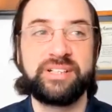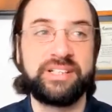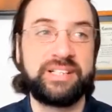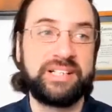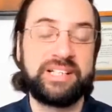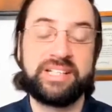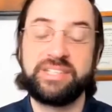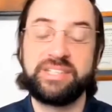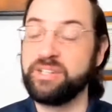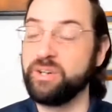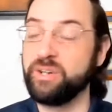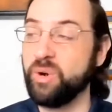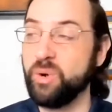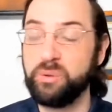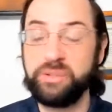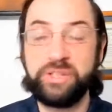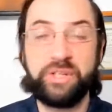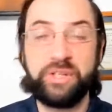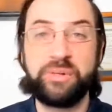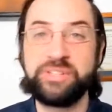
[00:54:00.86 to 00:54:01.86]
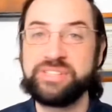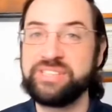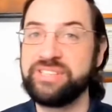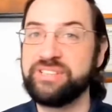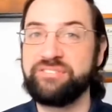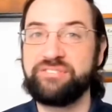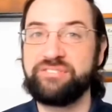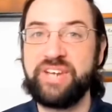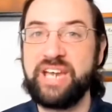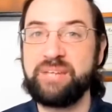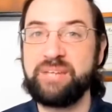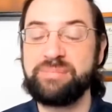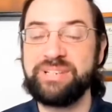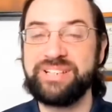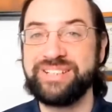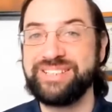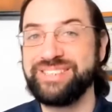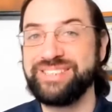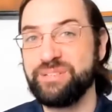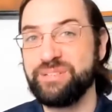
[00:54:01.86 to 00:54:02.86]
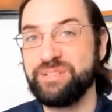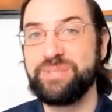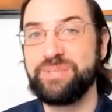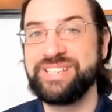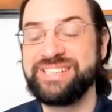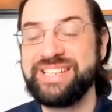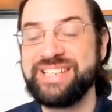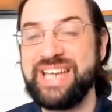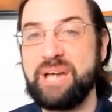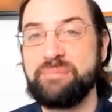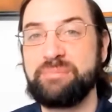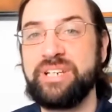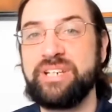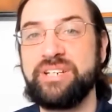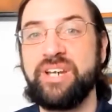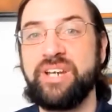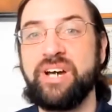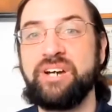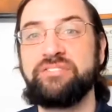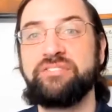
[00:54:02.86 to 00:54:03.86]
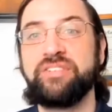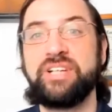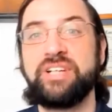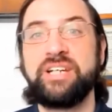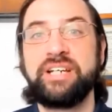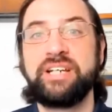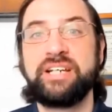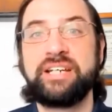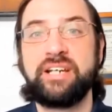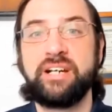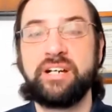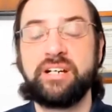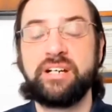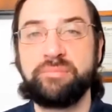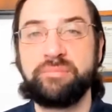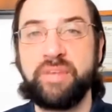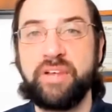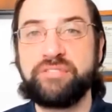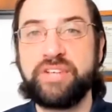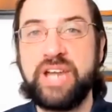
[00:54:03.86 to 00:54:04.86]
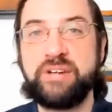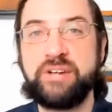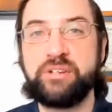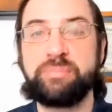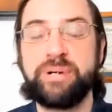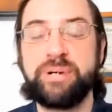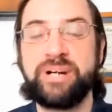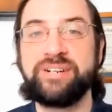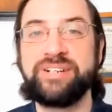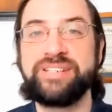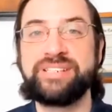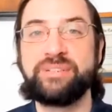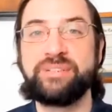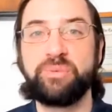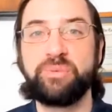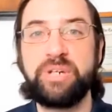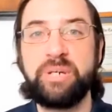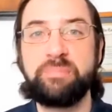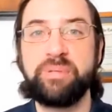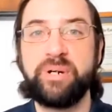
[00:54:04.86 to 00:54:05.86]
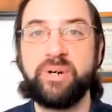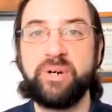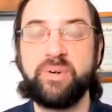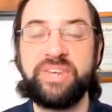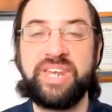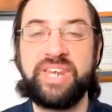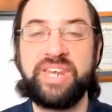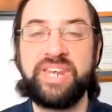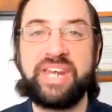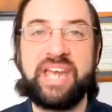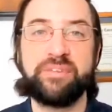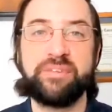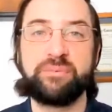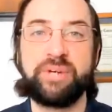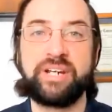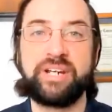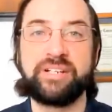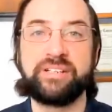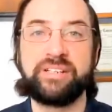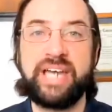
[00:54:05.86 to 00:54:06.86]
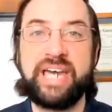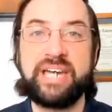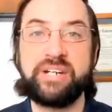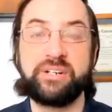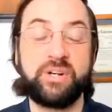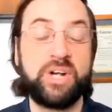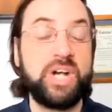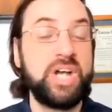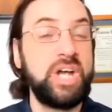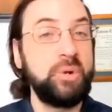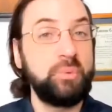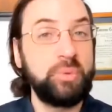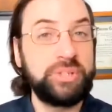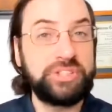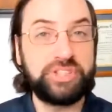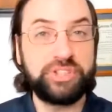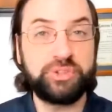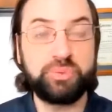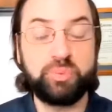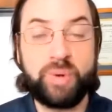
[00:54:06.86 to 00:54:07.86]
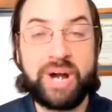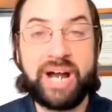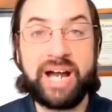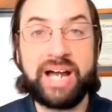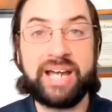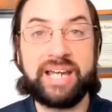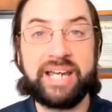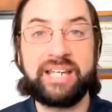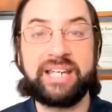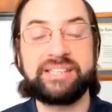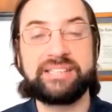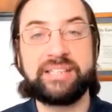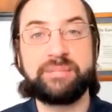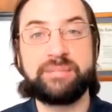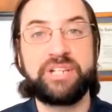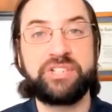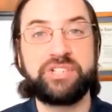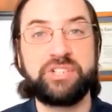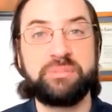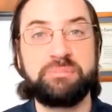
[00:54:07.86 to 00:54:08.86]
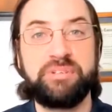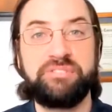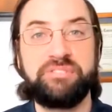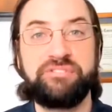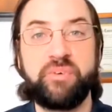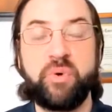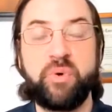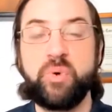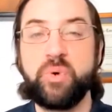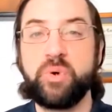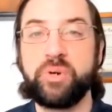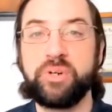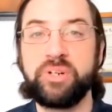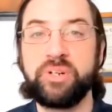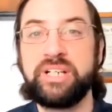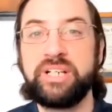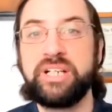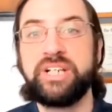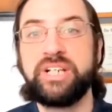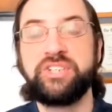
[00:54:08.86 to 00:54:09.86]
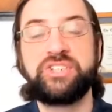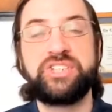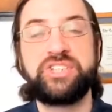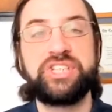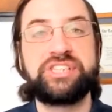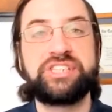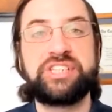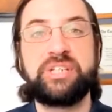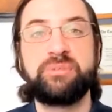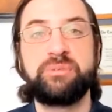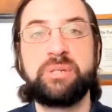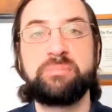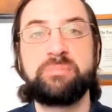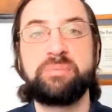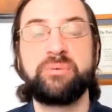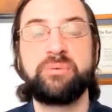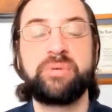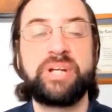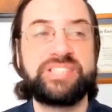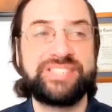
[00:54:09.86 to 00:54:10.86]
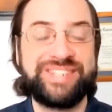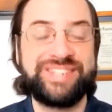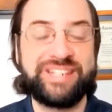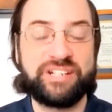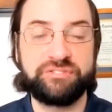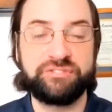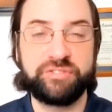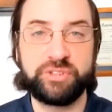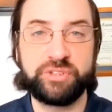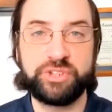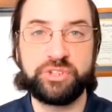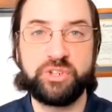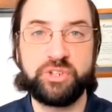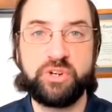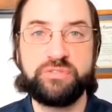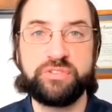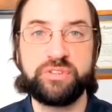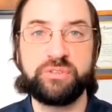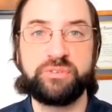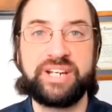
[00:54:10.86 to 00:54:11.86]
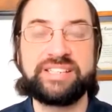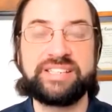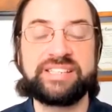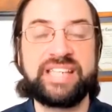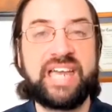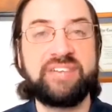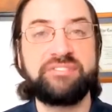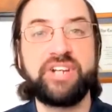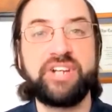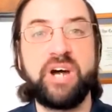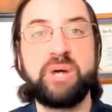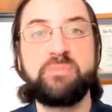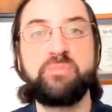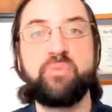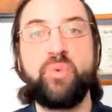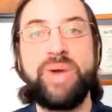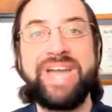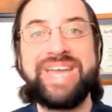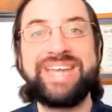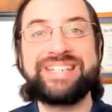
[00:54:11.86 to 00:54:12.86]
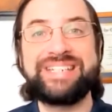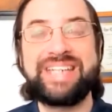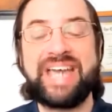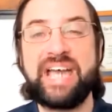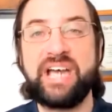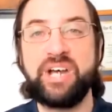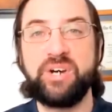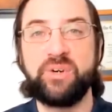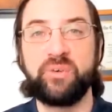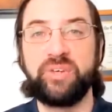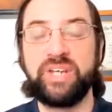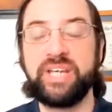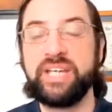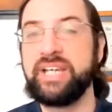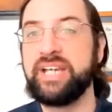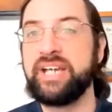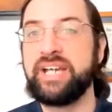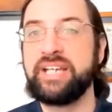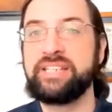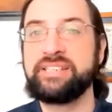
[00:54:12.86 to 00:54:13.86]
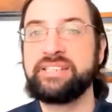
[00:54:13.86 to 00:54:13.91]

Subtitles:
where they're only going to the Fed because there must not be enough counterparties in repo that have the right collateral, which is why, as I mentioned before, GC repo rates, therefore SOFR rates, have come way down.